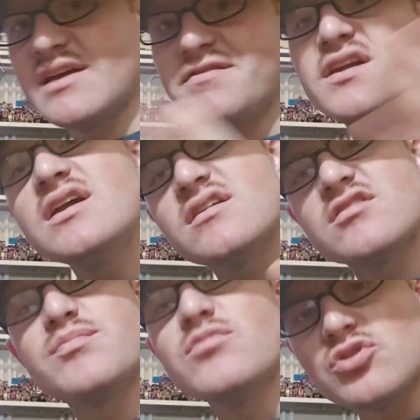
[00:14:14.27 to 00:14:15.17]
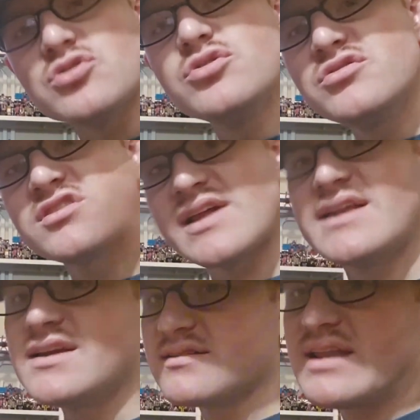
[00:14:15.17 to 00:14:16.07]
If he is loose
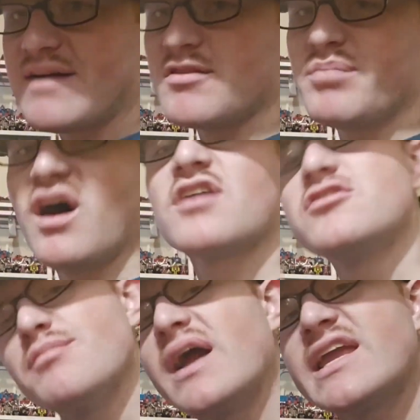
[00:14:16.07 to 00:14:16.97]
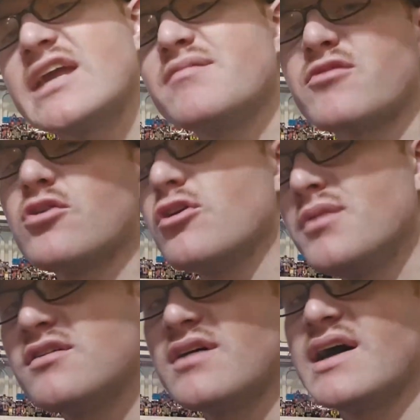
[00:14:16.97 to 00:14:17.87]
and doesn't have the box, you might get him for a little
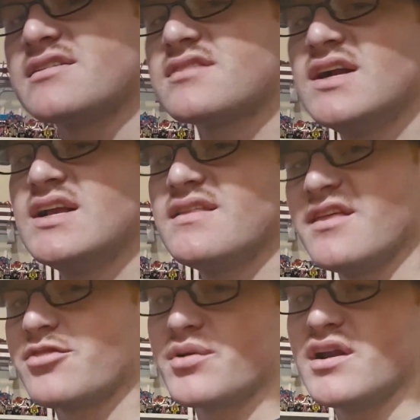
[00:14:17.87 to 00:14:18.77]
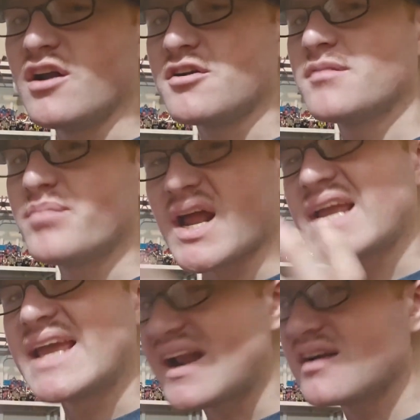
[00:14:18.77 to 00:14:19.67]
bit less than $300, but I
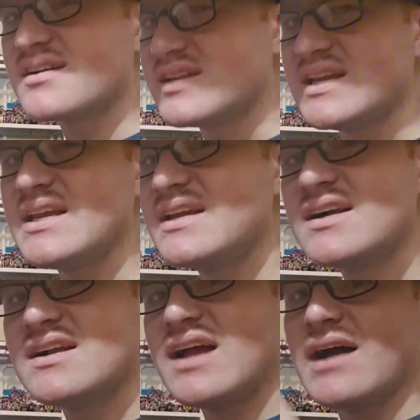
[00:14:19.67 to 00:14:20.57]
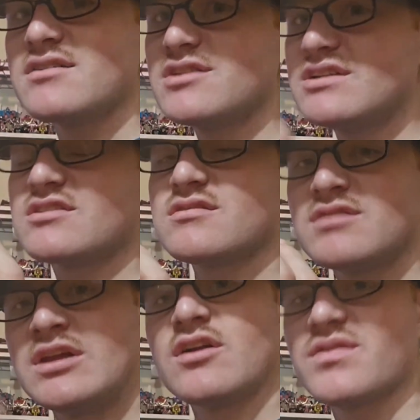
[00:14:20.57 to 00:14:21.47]
guarantee, at least
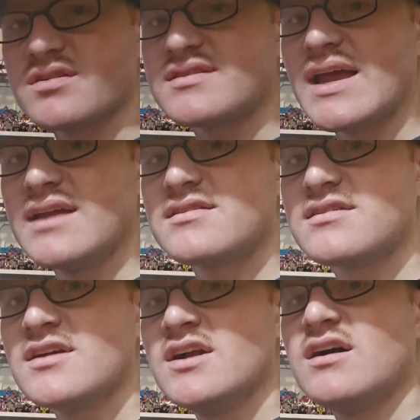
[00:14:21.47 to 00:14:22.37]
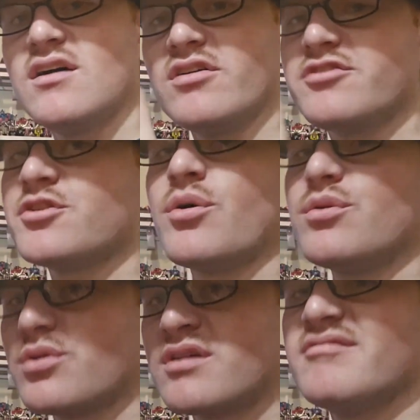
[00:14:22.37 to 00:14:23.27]
here in the States, unless you're going
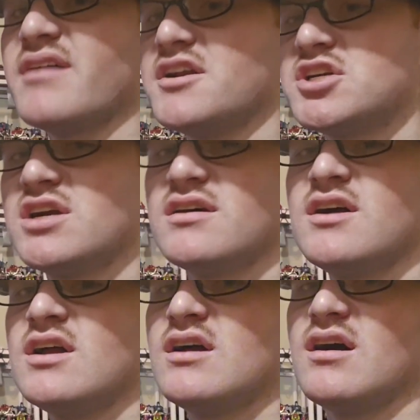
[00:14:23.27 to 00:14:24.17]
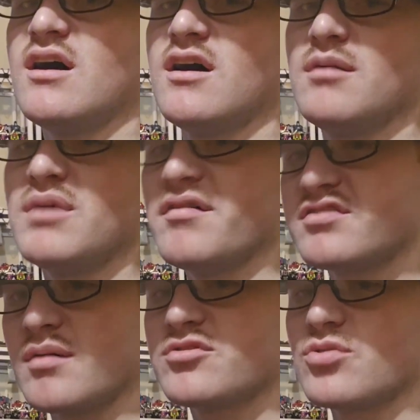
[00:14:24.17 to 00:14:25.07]
to a convention of
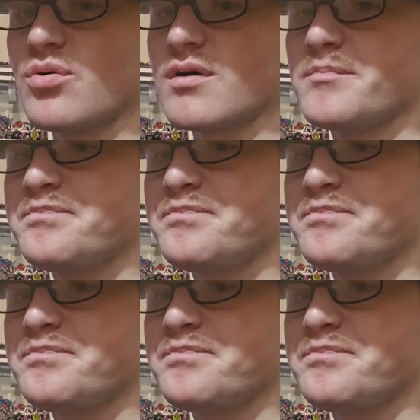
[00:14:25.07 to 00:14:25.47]
some sort,